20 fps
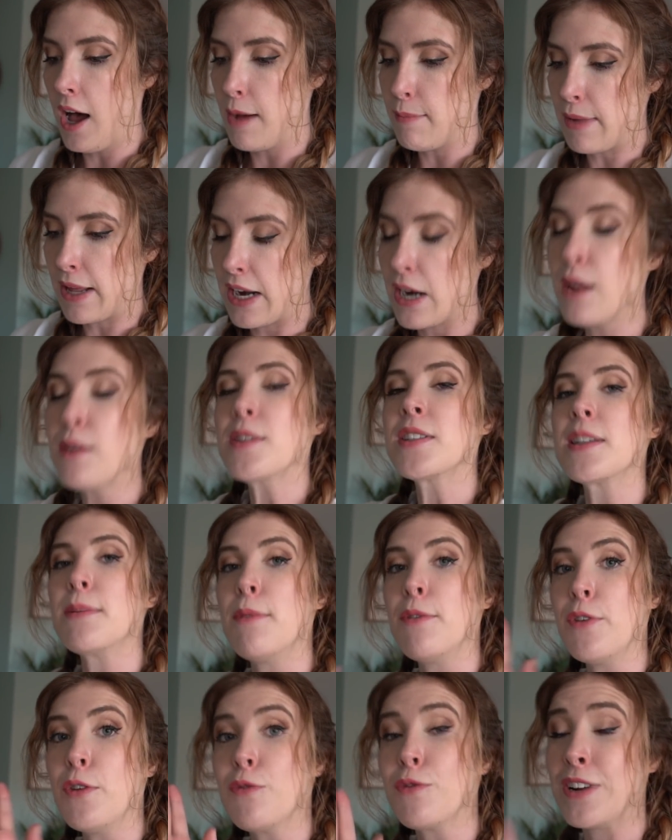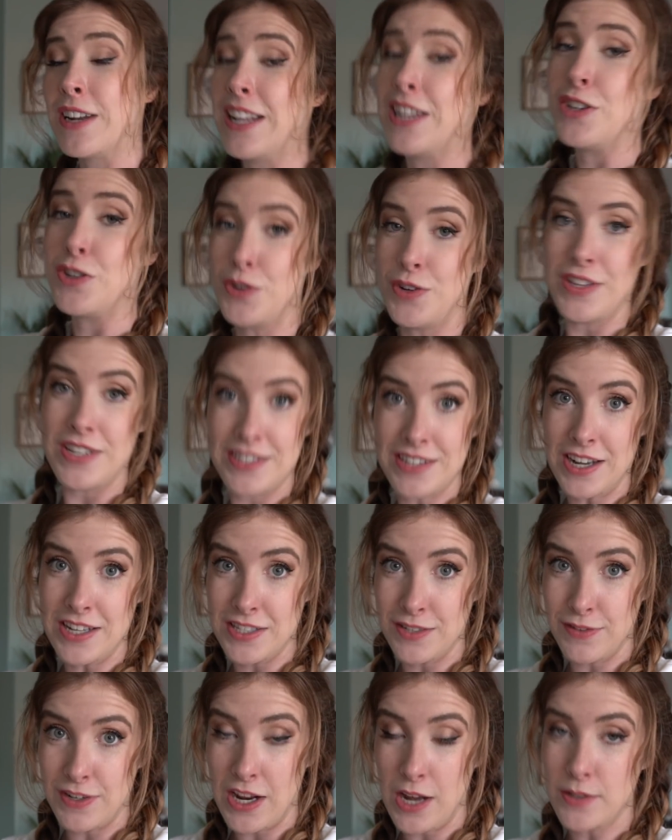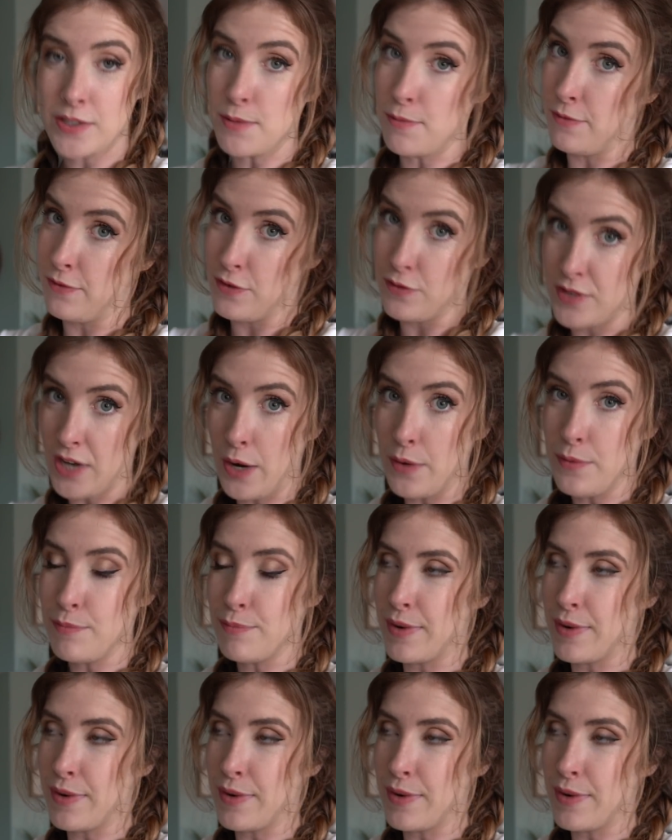and I know some of you really enjoy these kinds of videos, some of you don't,